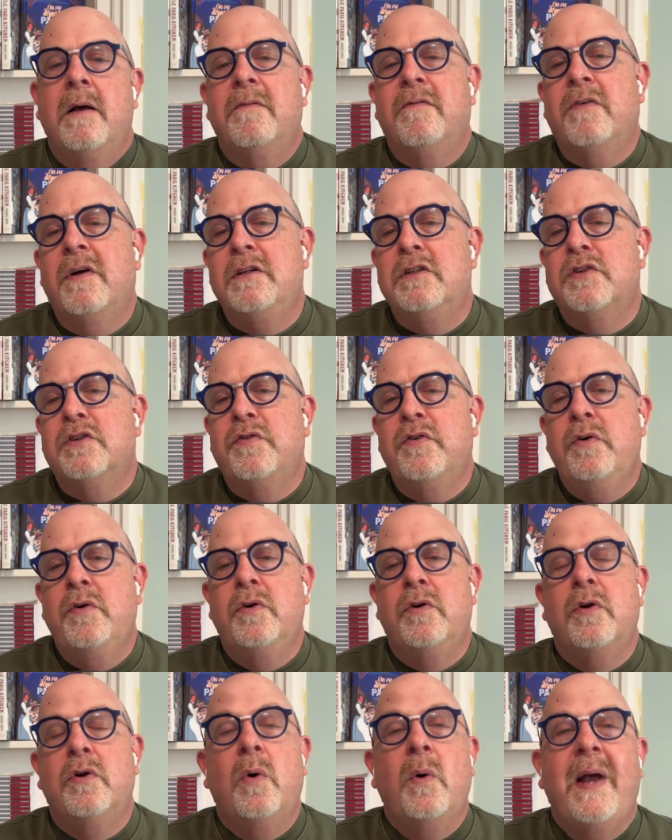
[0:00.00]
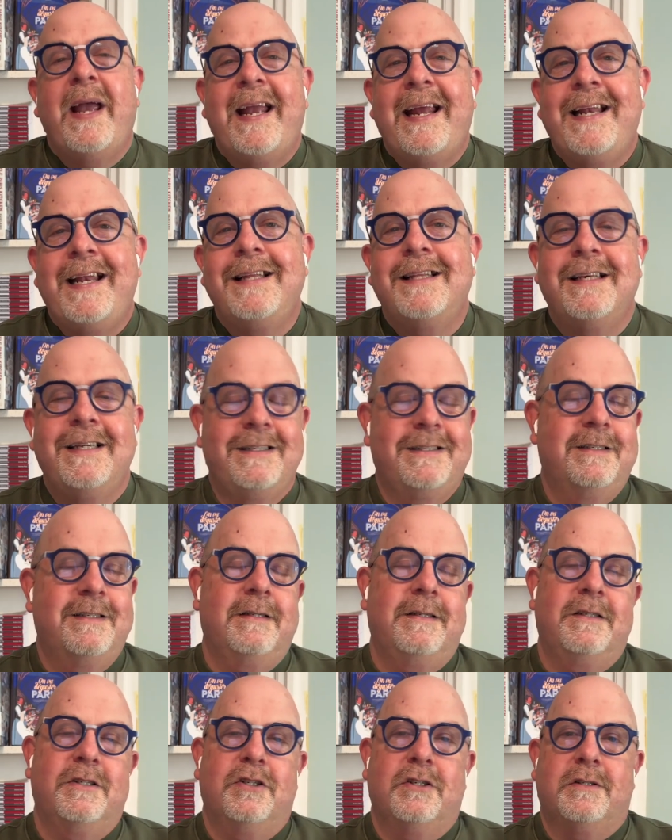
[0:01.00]
French food, or anything
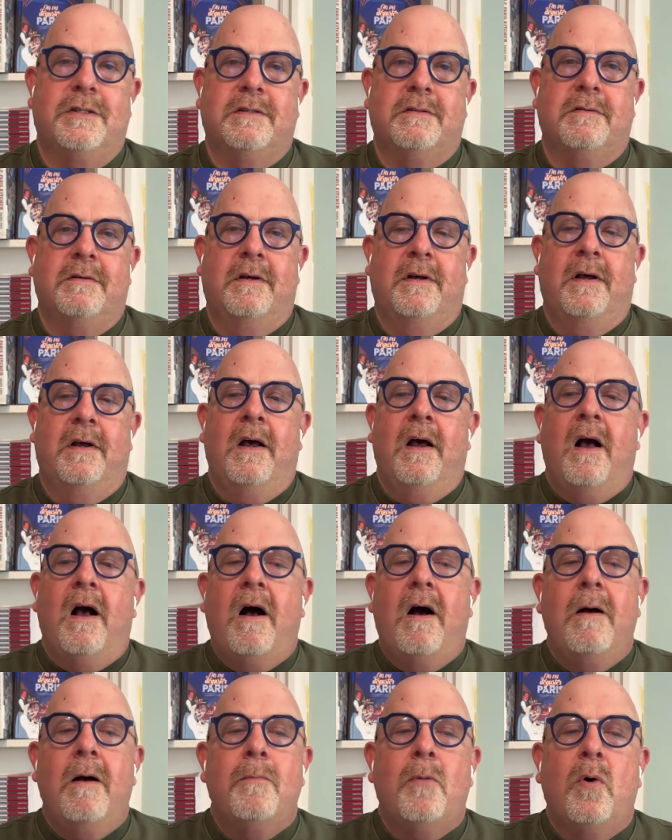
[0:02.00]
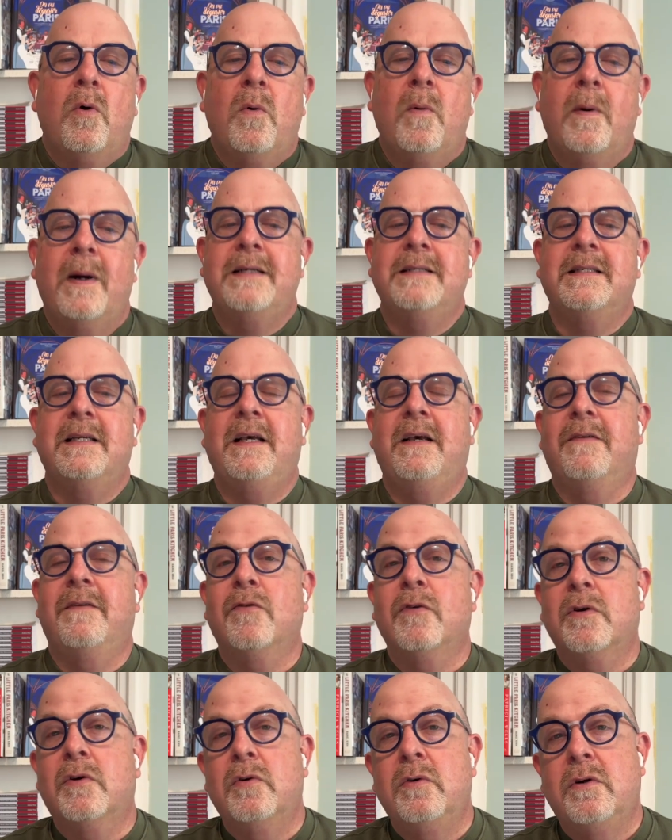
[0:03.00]
delicious. I'm always here
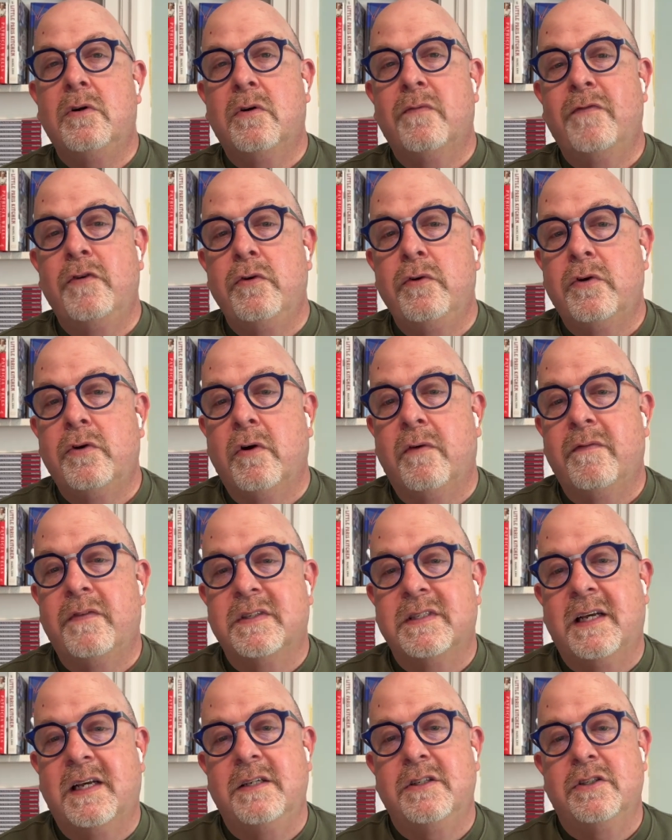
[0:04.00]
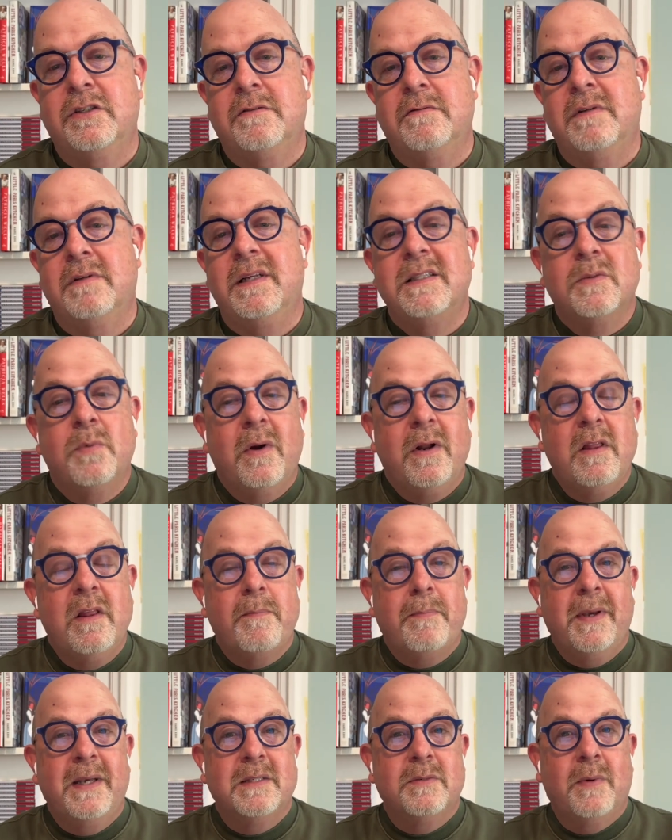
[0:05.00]
for a good food conversation. It's one of the
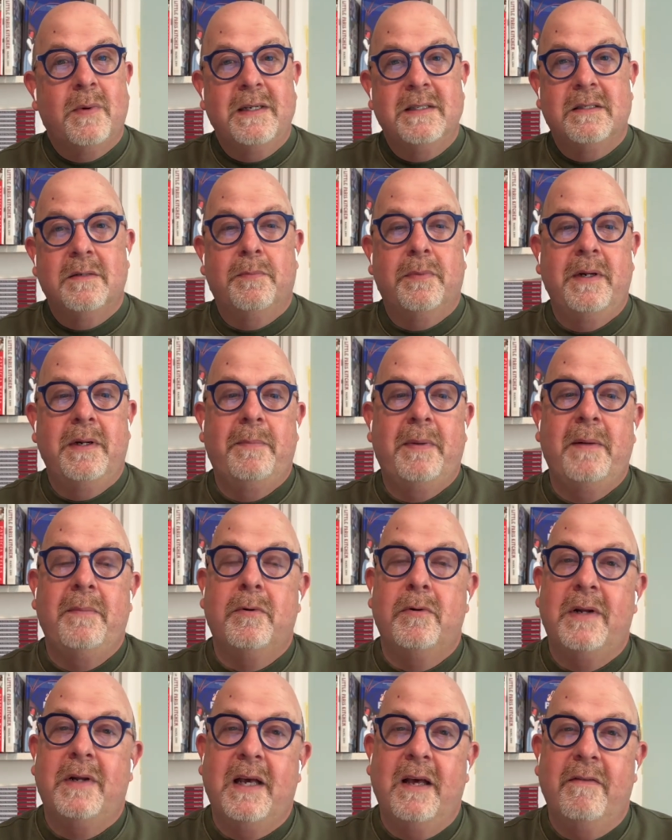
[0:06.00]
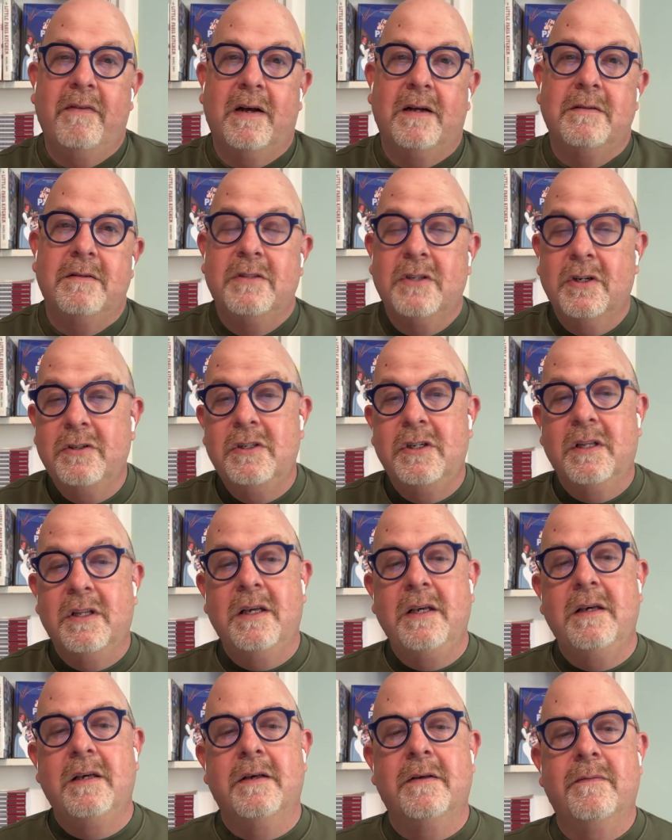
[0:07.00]
best ways to bring people together, don't you
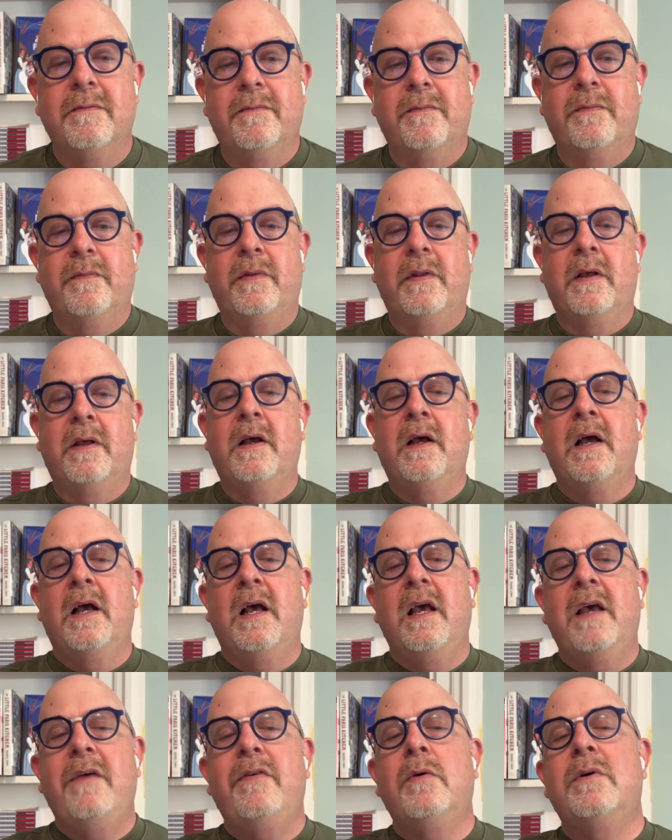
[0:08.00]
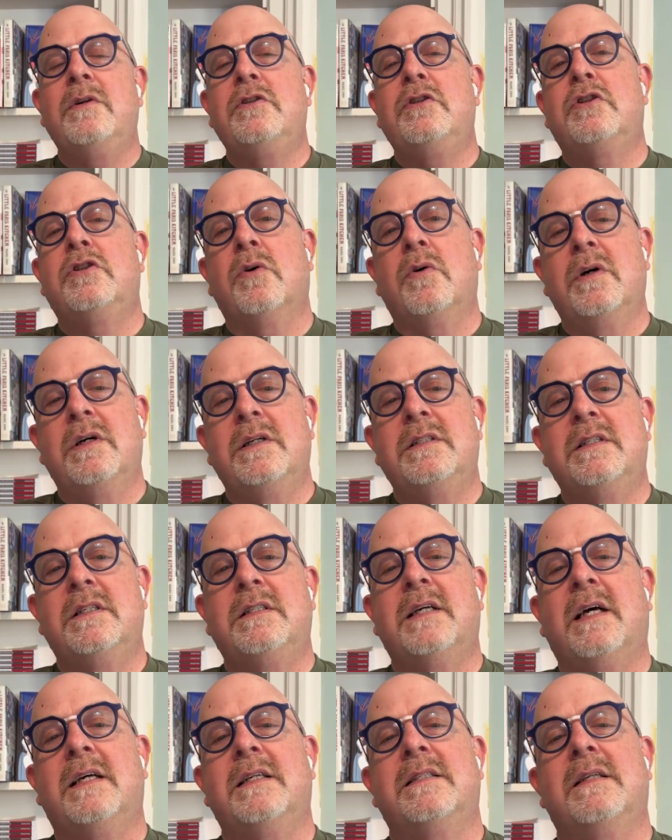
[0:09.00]
think? If you enjoyed
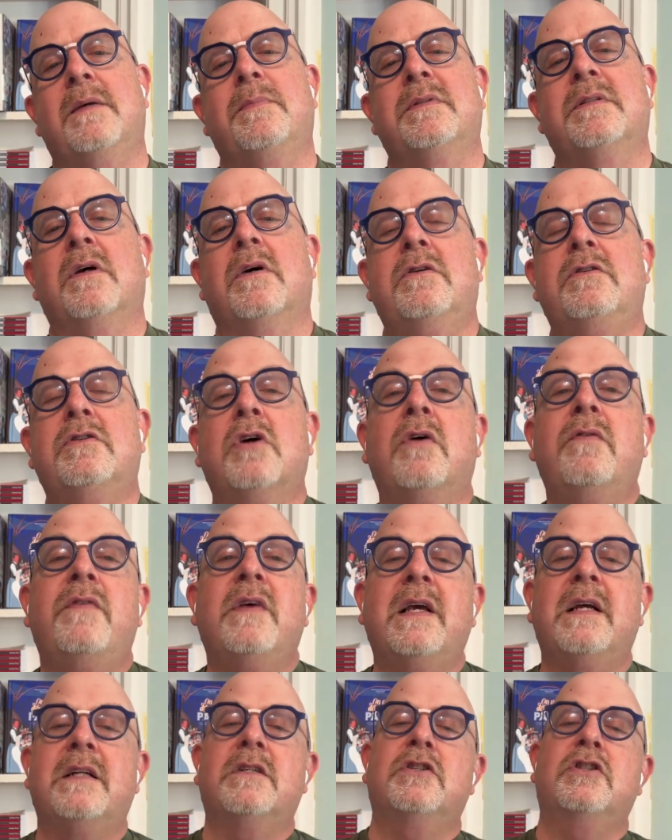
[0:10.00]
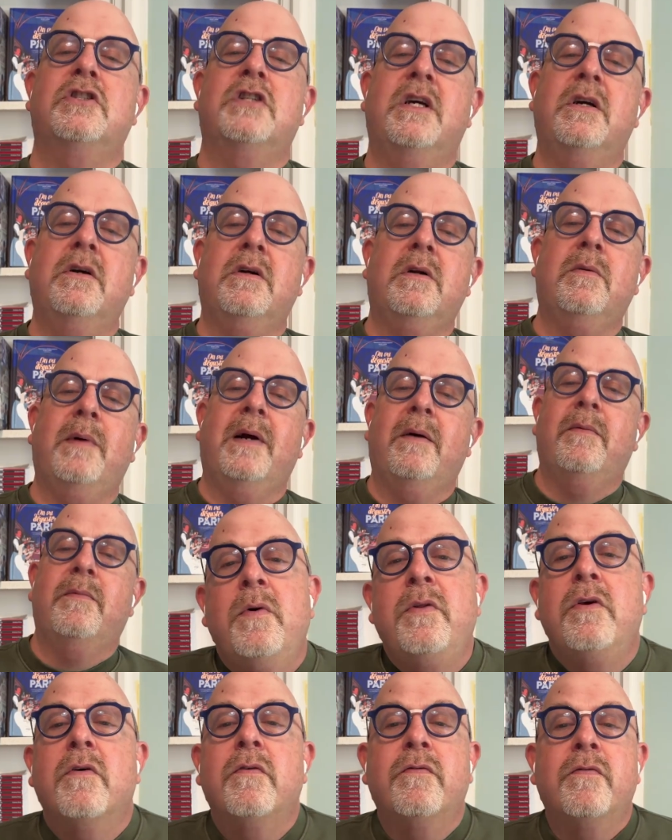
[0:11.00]
today's episode, don't forget to share it around
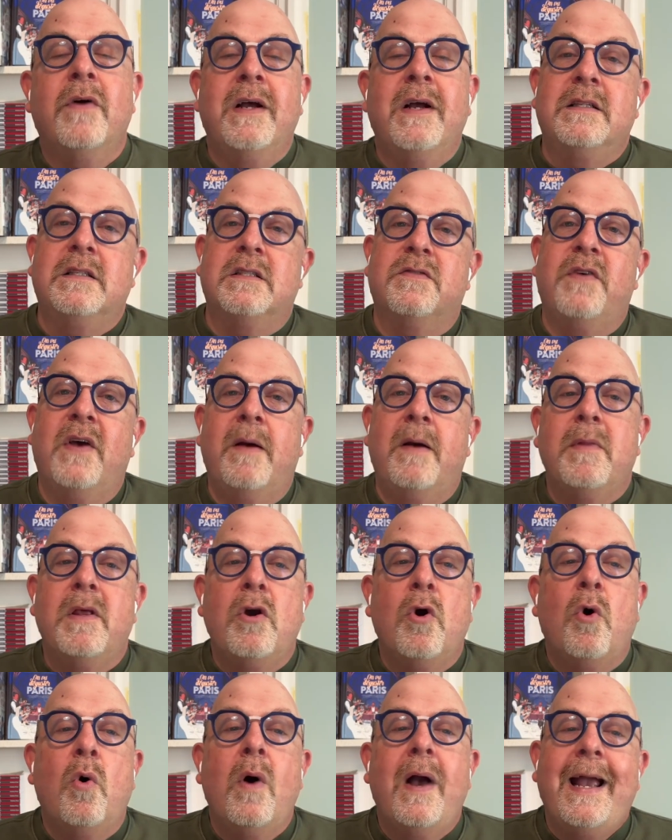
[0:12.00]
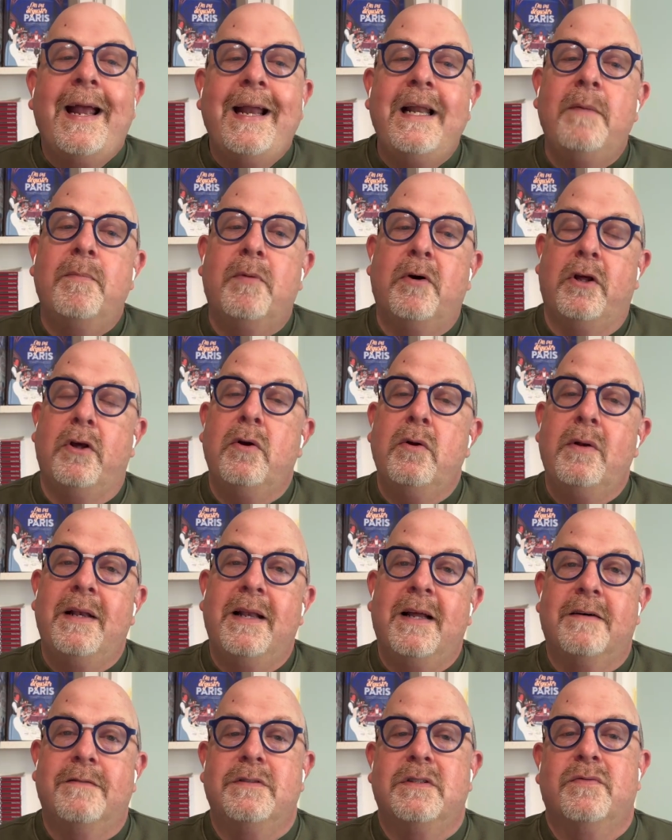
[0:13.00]
with your friends, family, or anybody who
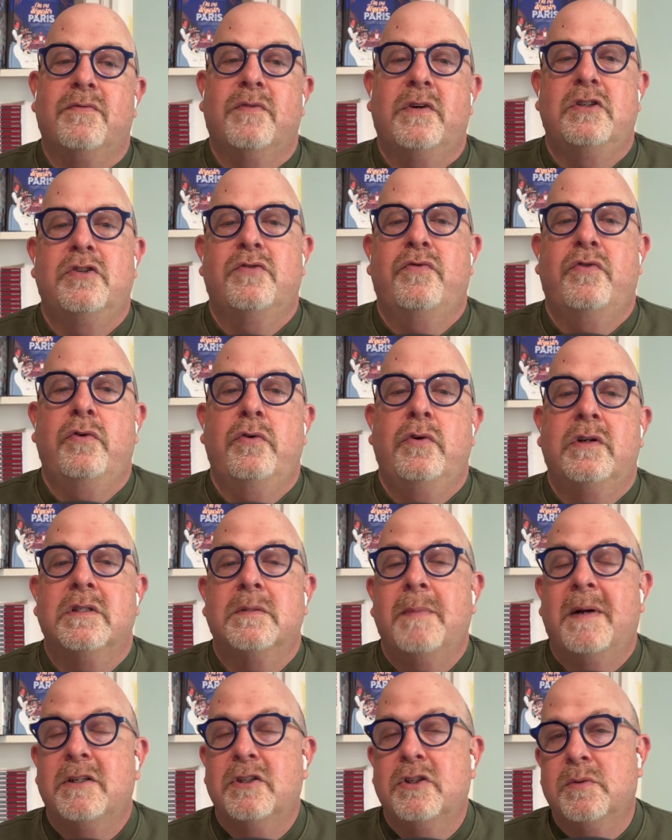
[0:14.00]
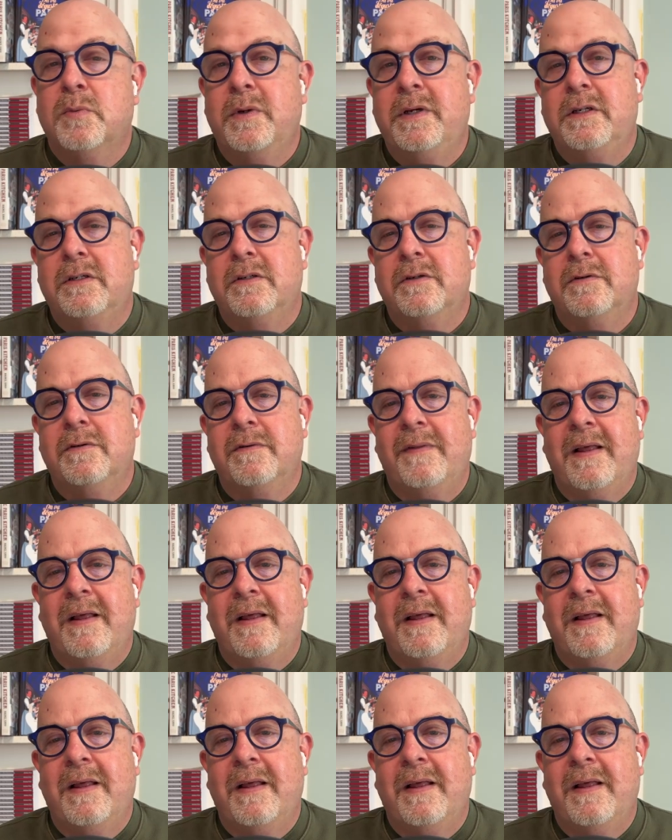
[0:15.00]
loves French food as much as we do.